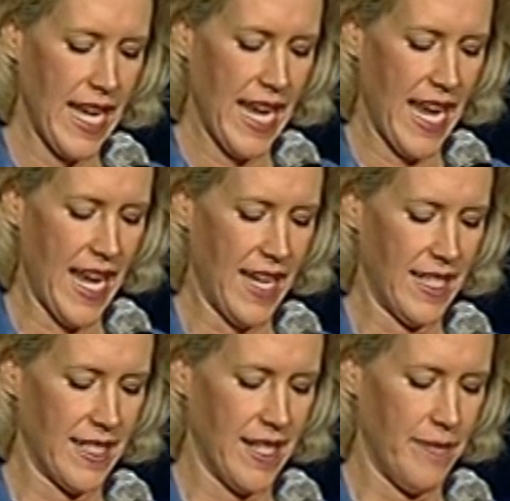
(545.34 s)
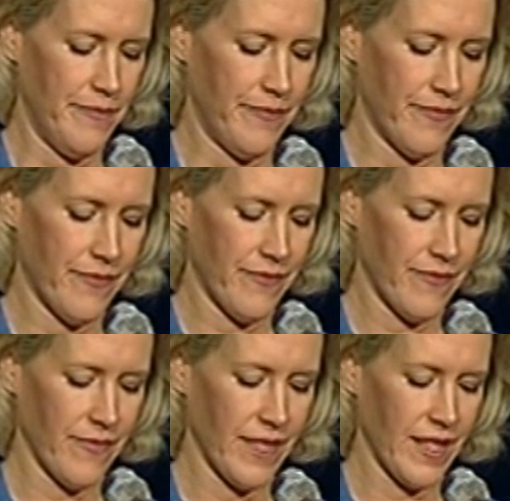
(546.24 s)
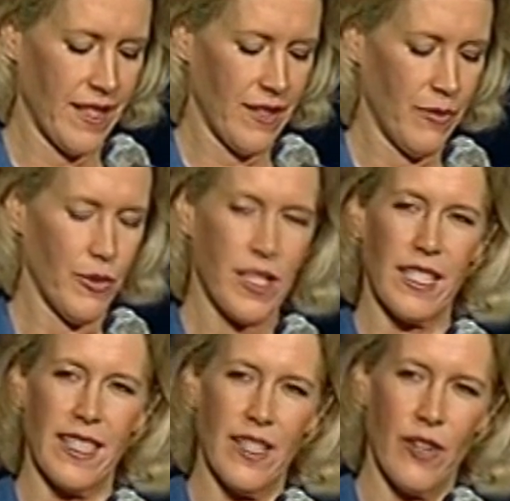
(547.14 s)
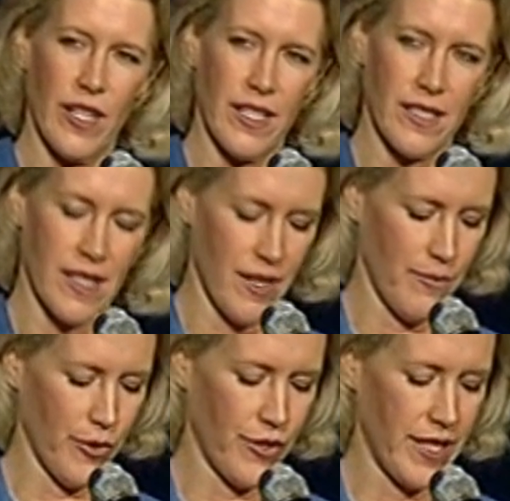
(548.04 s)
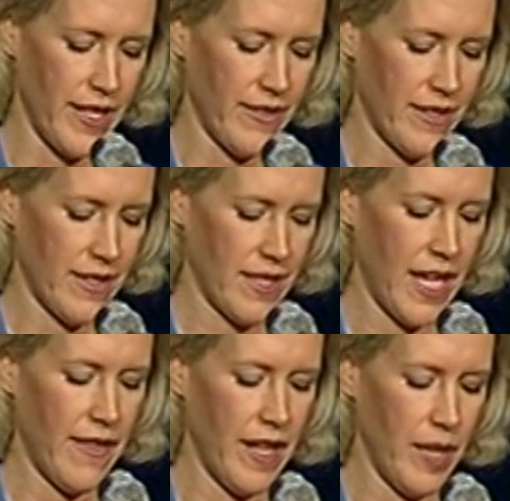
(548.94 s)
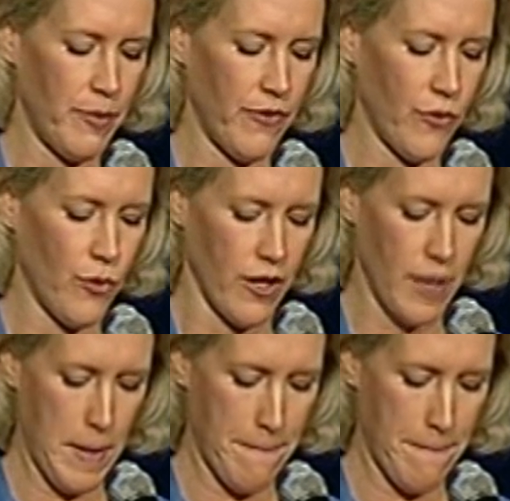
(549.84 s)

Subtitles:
And we were to leave on his birthday. And the night before,